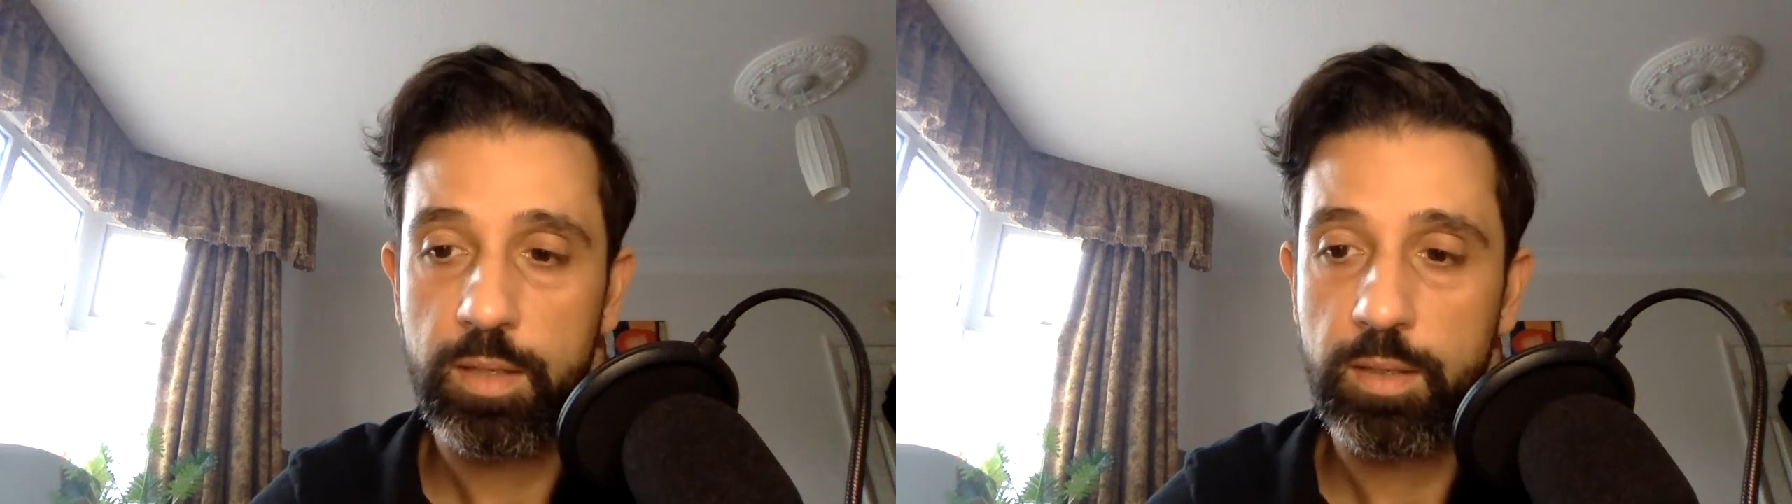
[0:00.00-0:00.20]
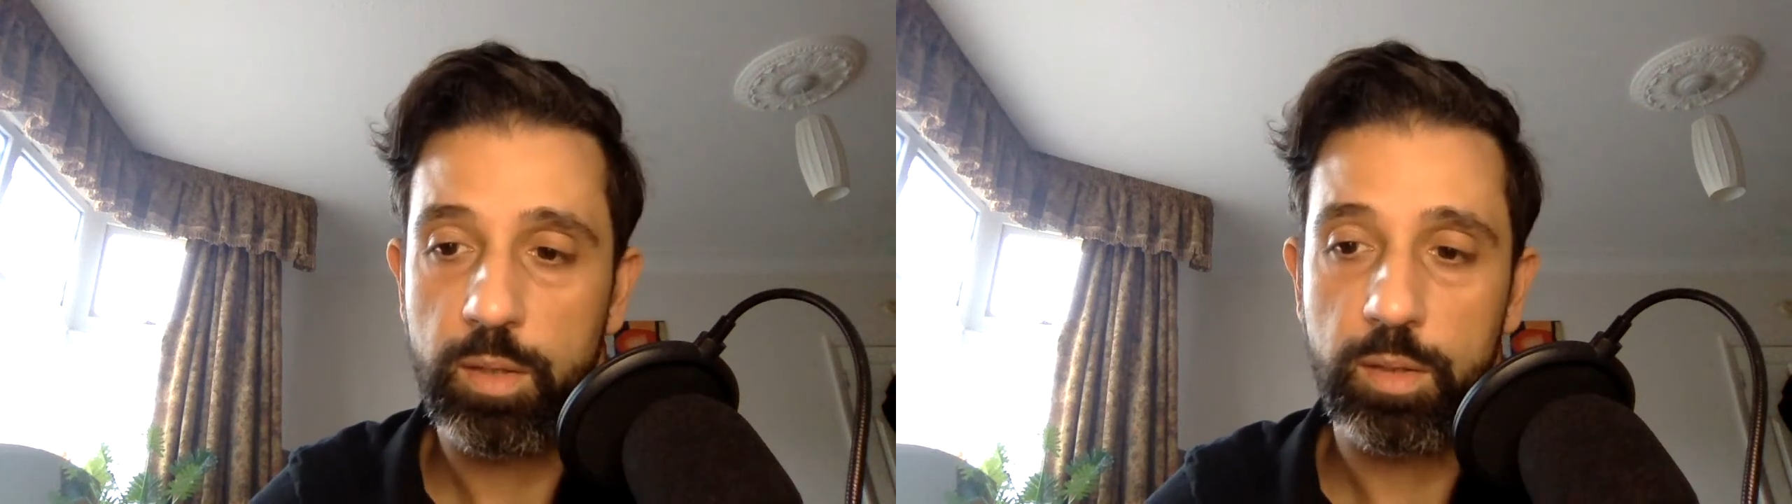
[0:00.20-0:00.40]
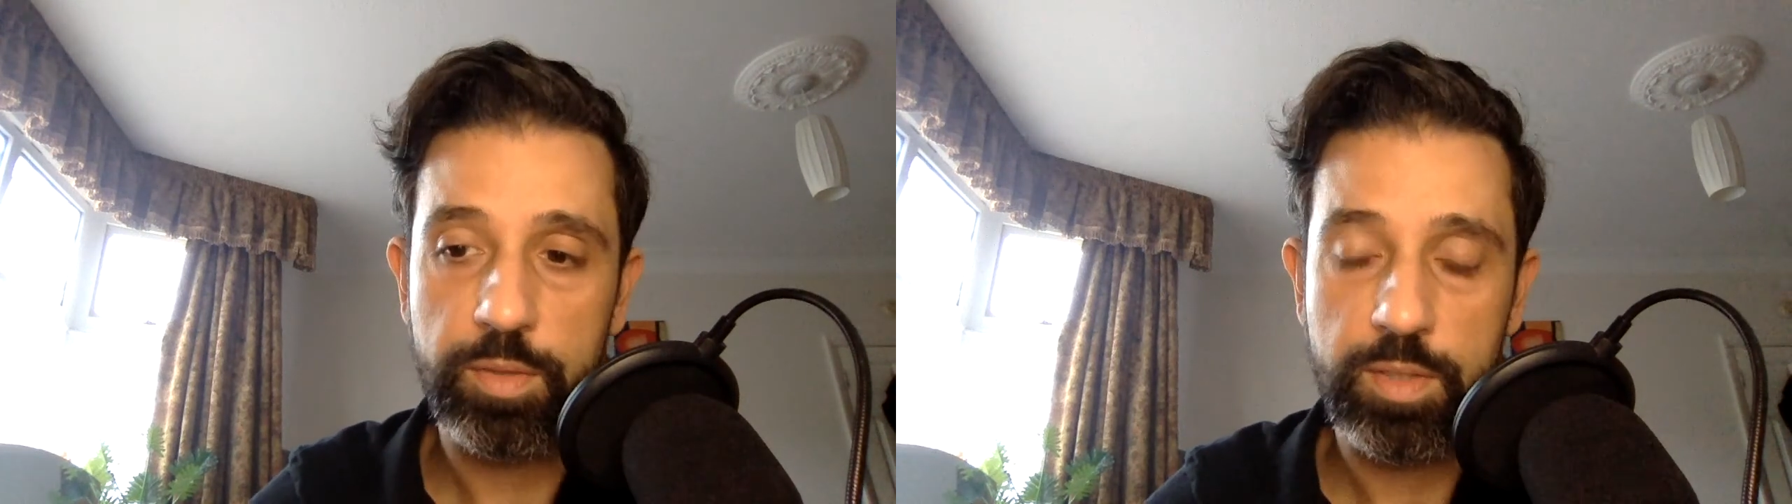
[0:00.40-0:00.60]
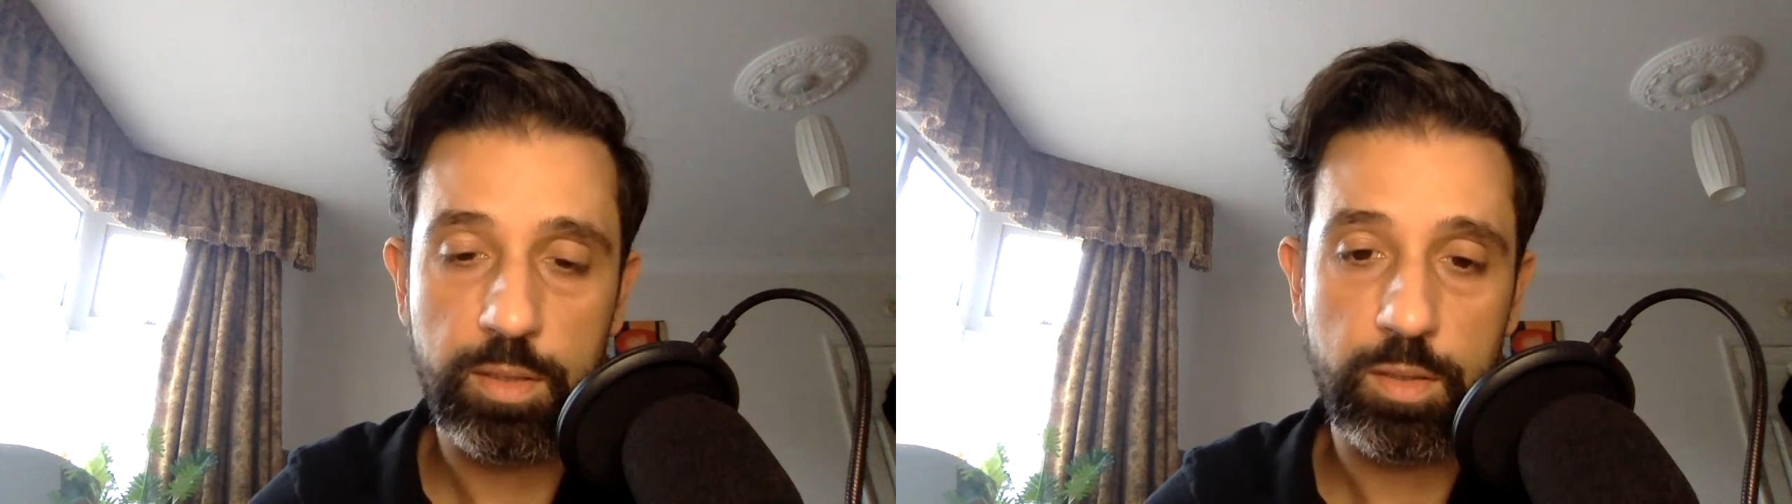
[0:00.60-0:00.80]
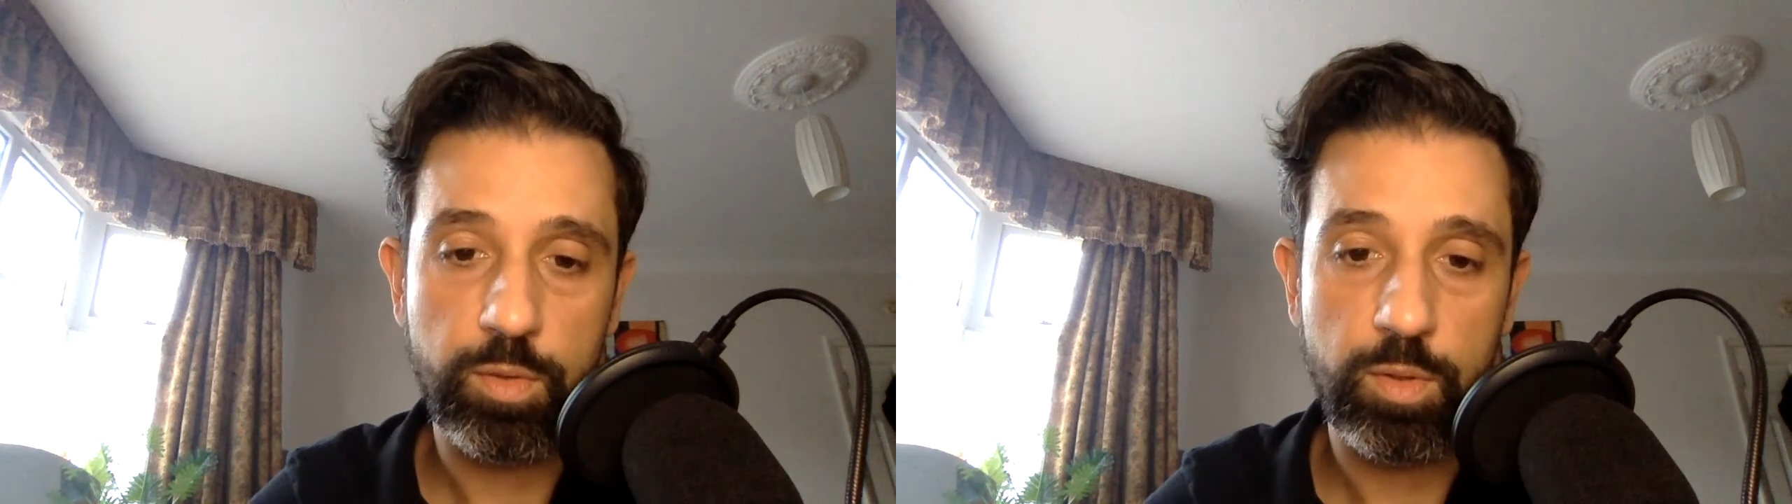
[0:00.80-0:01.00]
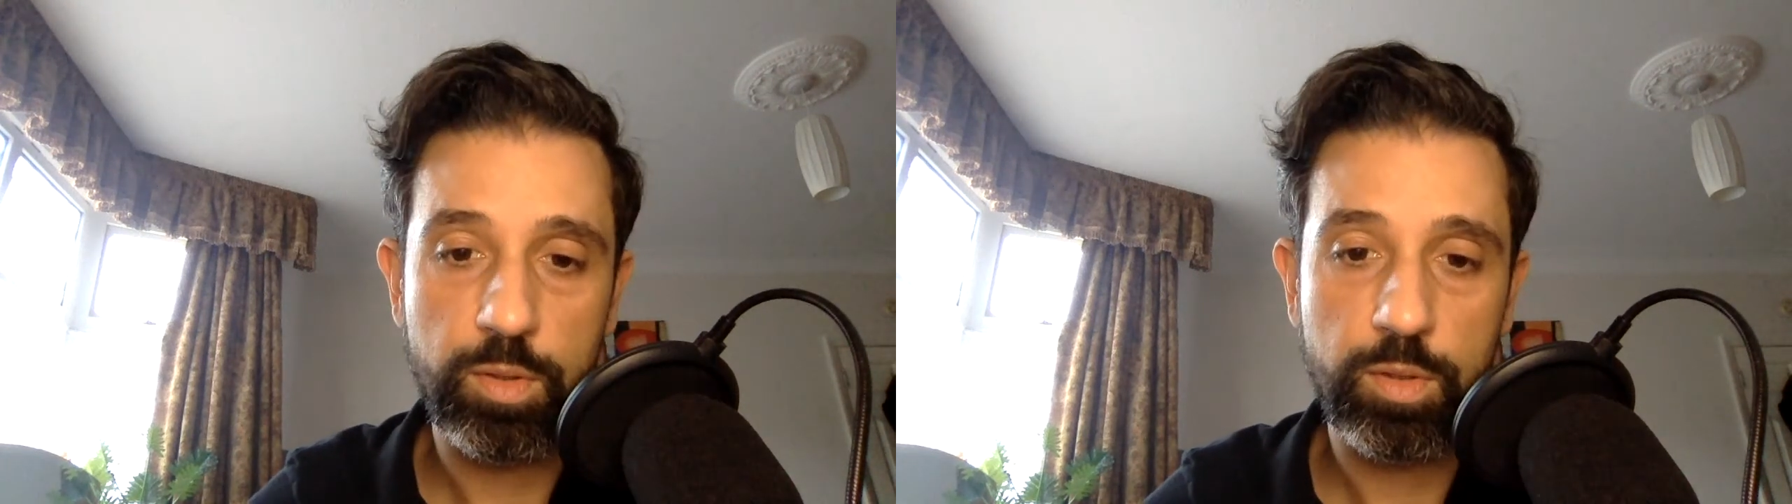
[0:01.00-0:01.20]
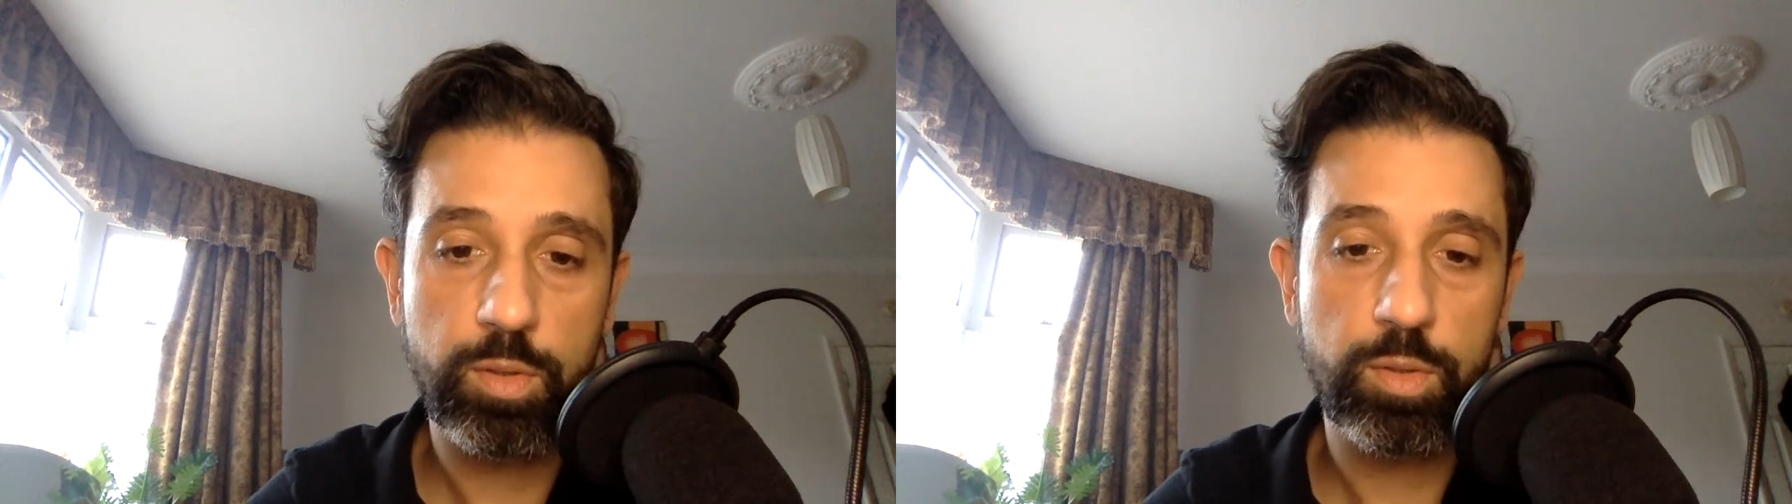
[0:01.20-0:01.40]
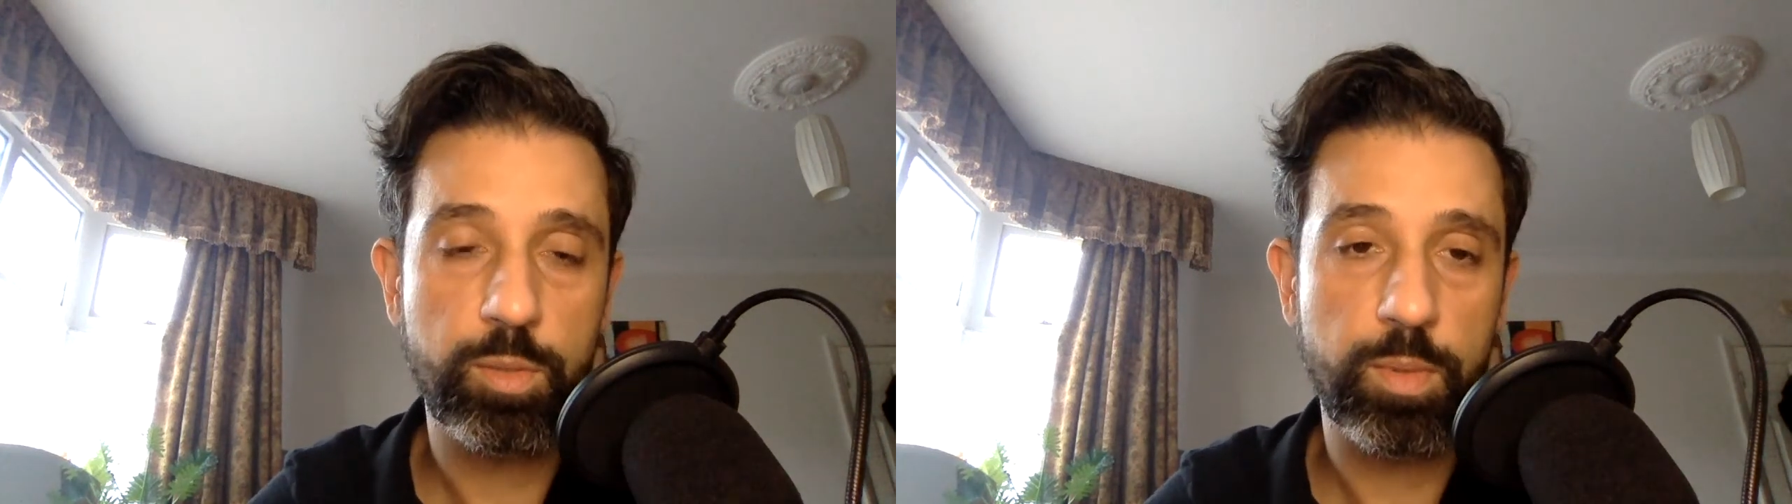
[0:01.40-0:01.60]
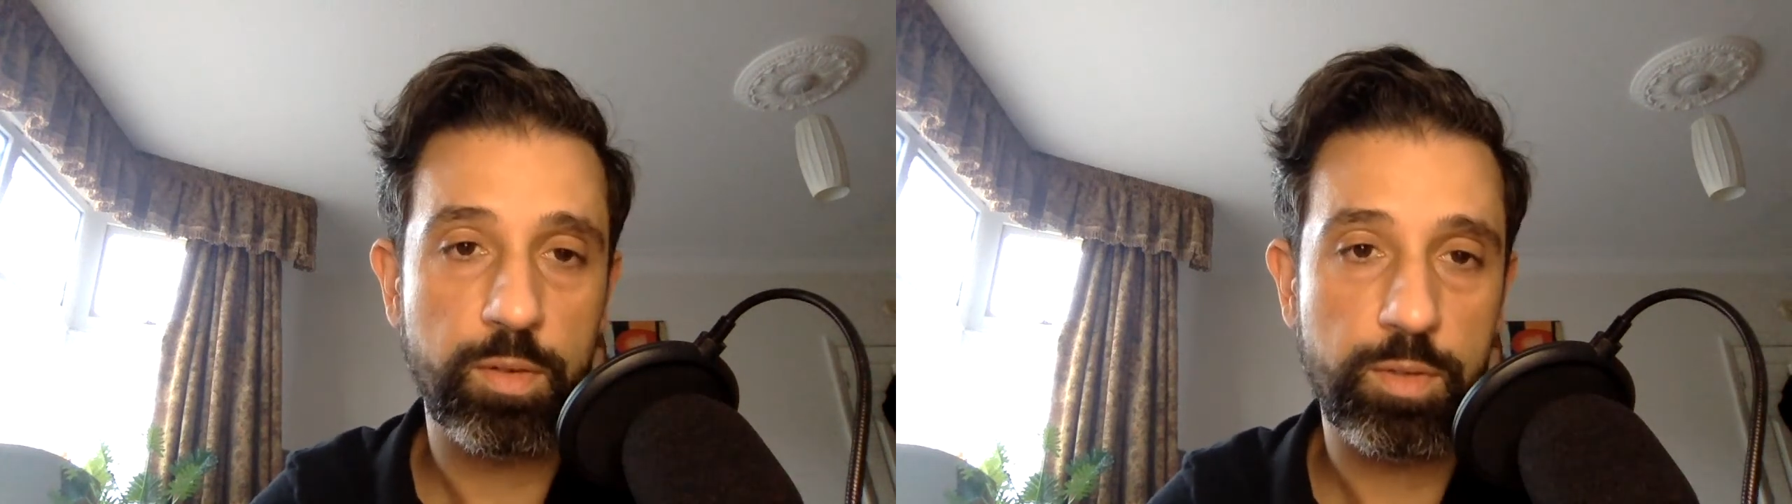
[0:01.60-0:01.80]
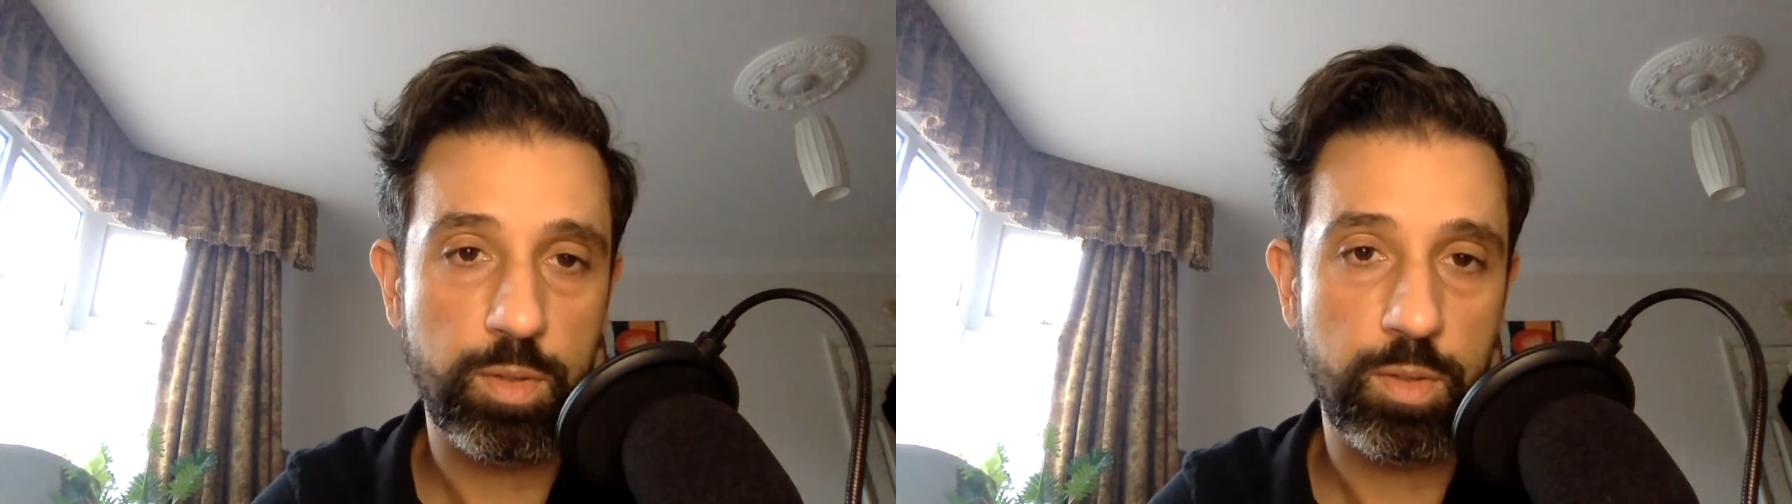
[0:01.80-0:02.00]
Now all of a sudden you've got a huge amount
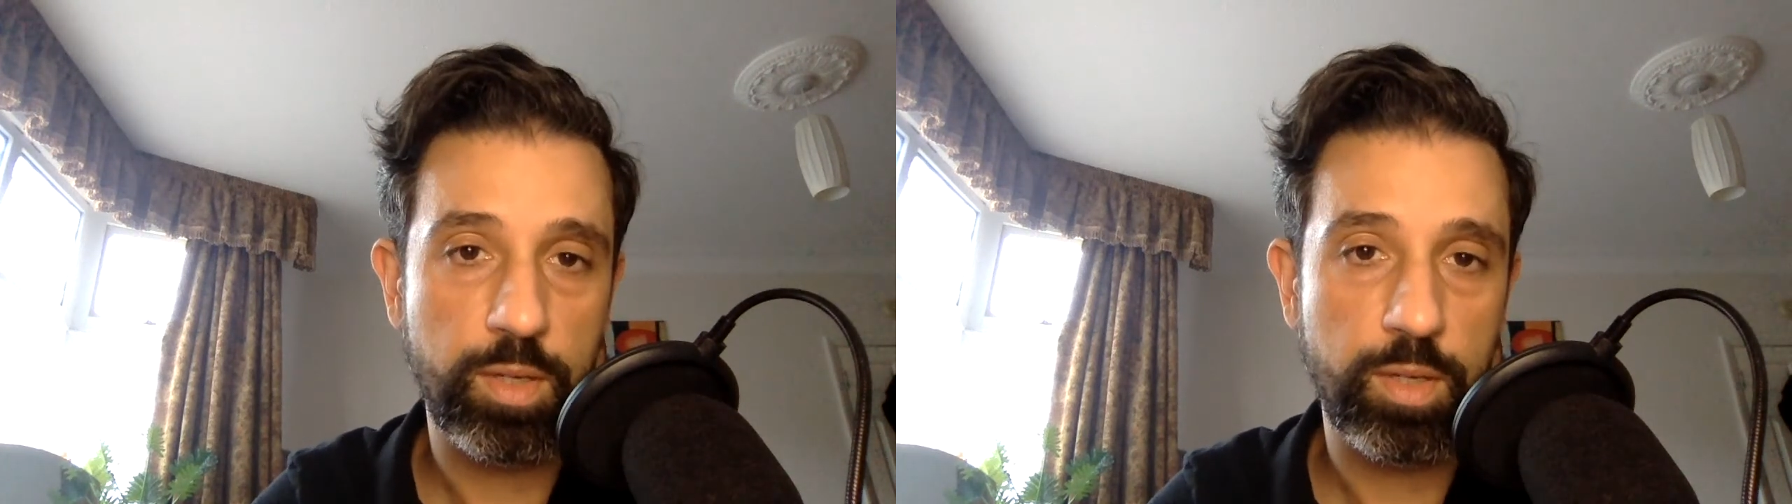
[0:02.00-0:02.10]
of stock on